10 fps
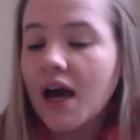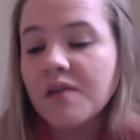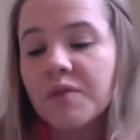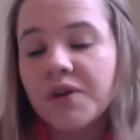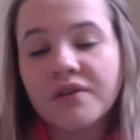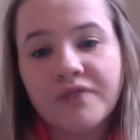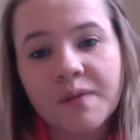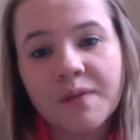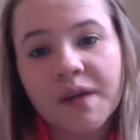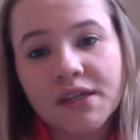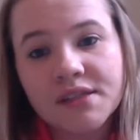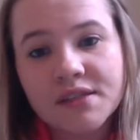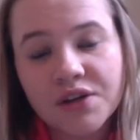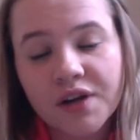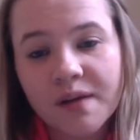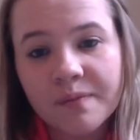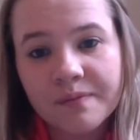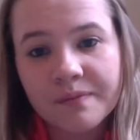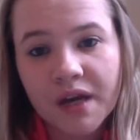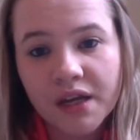You can find me on Instagram.
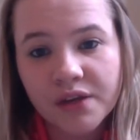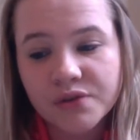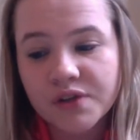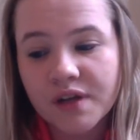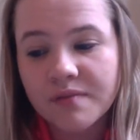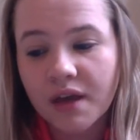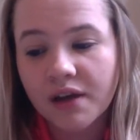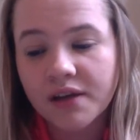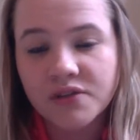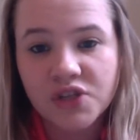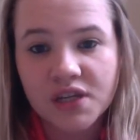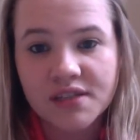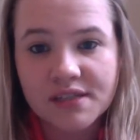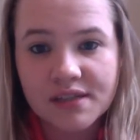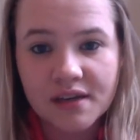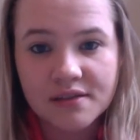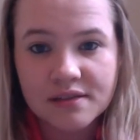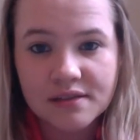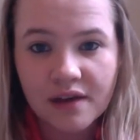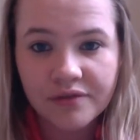My username there is Jessie Does
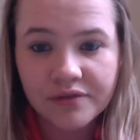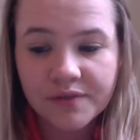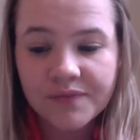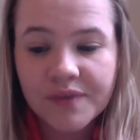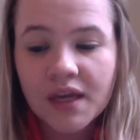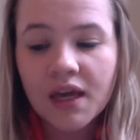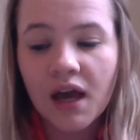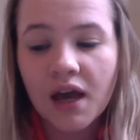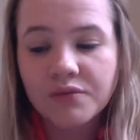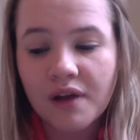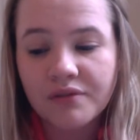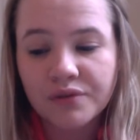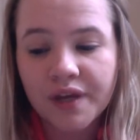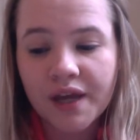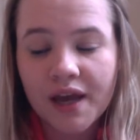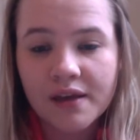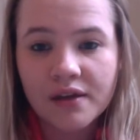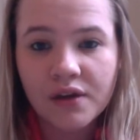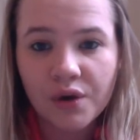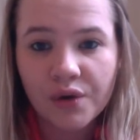Stuff. On Ravelry, I
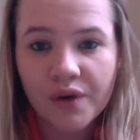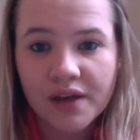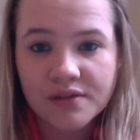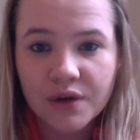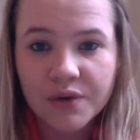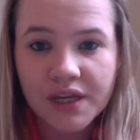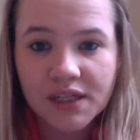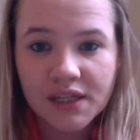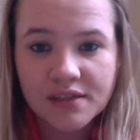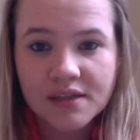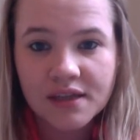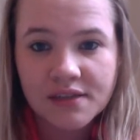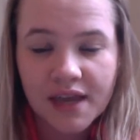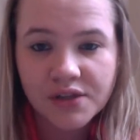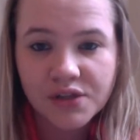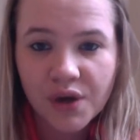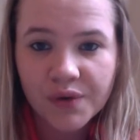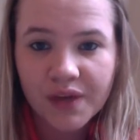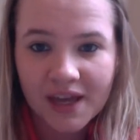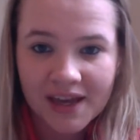go as Hokie Knits. That's
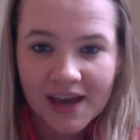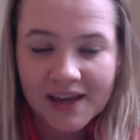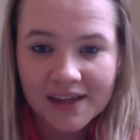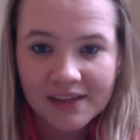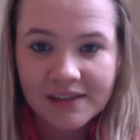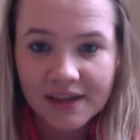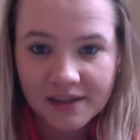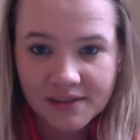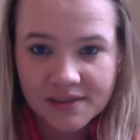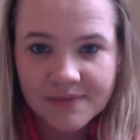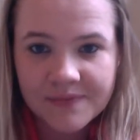Hokie Knits.